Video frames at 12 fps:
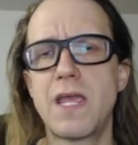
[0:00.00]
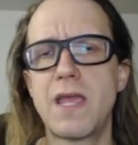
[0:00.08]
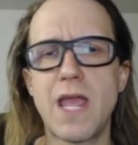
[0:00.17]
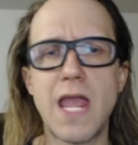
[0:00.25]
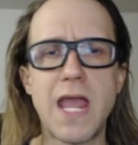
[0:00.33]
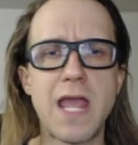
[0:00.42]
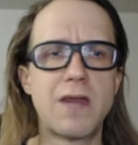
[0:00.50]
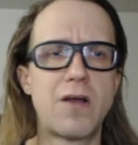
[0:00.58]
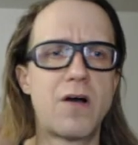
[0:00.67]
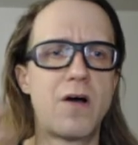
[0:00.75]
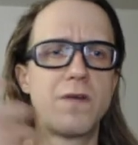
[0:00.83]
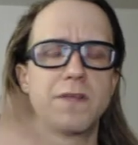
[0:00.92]
and
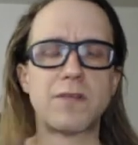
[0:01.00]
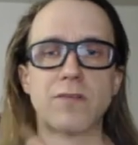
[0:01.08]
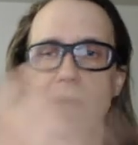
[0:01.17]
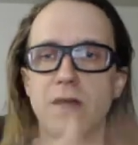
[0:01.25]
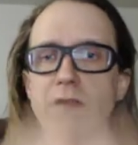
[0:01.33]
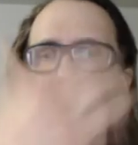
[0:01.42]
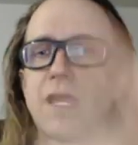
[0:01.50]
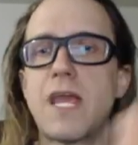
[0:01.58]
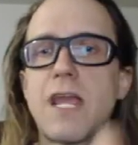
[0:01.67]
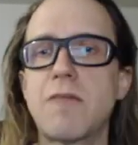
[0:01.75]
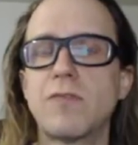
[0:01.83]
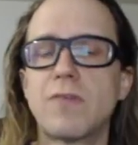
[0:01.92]
all these other
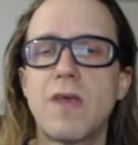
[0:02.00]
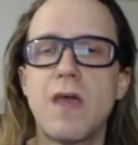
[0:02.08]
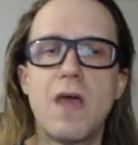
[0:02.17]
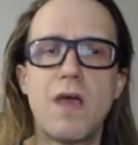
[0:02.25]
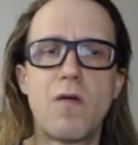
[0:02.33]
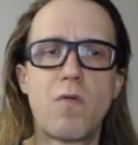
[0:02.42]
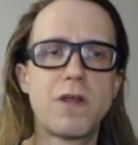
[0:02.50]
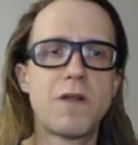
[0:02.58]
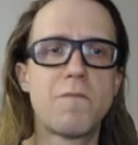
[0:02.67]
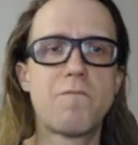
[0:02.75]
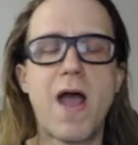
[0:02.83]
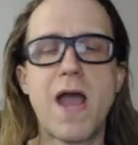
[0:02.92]
games where you're
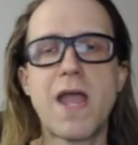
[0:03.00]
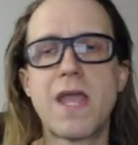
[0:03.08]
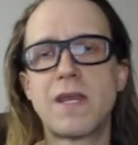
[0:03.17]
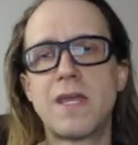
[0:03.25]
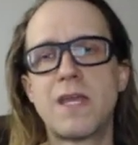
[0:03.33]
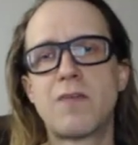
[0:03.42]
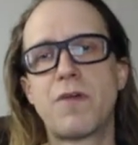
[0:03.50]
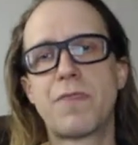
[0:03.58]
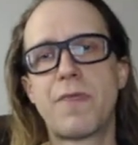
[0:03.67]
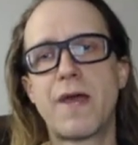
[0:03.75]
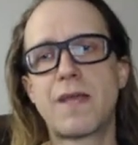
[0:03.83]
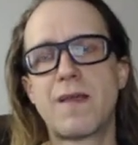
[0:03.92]
buying in with
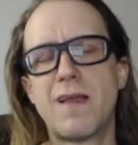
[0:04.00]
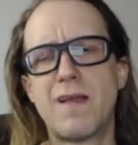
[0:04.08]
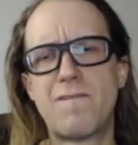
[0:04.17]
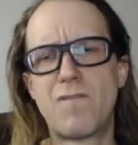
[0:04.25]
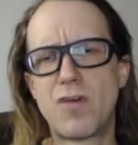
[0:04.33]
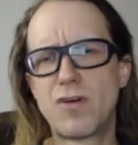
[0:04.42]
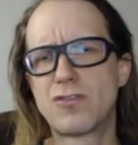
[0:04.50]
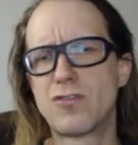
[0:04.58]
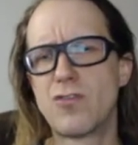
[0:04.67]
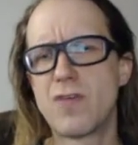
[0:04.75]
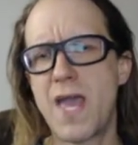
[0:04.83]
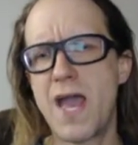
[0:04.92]
like
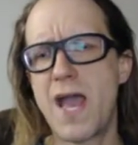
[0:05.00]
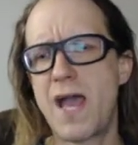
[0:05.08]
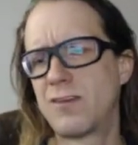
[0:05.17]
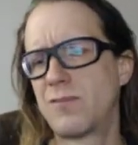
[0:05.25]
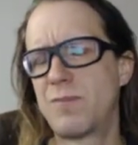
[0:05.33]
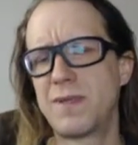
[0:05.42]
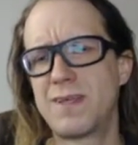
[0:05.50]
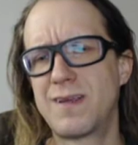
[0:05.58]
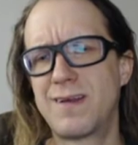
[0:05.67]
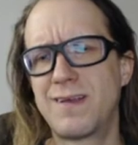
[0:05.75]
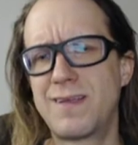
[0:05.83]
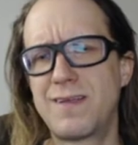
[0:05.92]
virtual cash, but
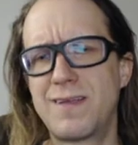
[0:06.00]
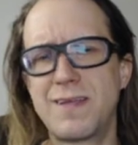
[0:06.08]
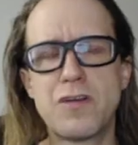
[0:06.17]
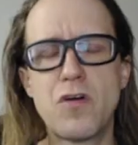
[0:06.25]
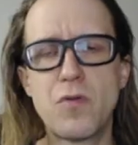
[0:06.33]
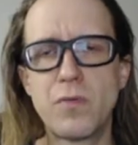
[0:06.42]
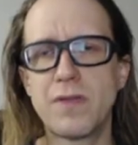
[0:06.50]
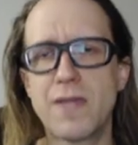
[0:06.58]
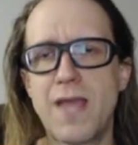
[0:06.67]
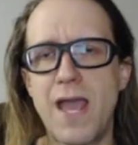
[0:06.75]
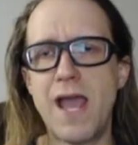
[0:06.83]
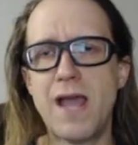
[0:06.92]
you don't really
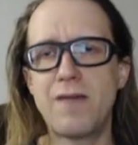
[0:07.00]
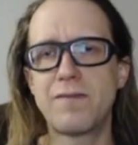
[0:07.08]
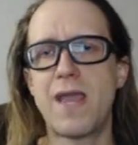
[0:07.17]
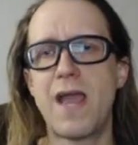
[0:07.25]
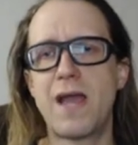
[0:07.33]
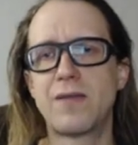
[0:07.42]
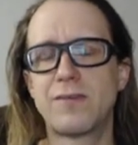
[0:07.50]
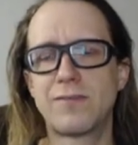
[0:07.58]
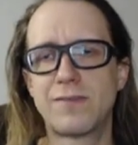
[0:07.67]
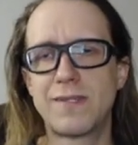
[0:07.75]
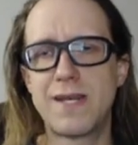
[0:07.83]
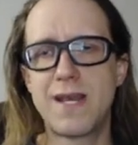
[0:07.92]
have cash.
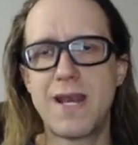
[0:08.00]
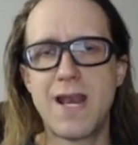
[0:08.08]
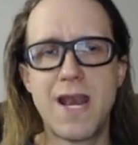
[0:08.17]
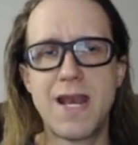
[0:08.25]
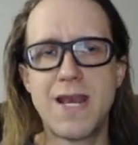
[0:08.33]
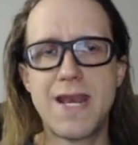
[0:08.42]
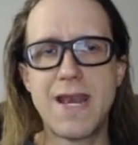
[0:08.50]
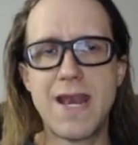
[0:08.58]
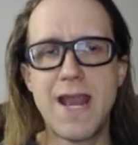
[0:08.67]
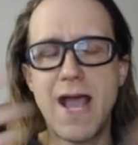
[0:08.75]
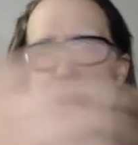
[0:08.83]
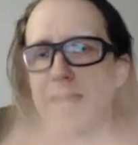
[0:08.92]
It's
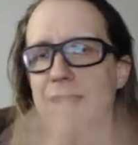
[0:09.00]
not,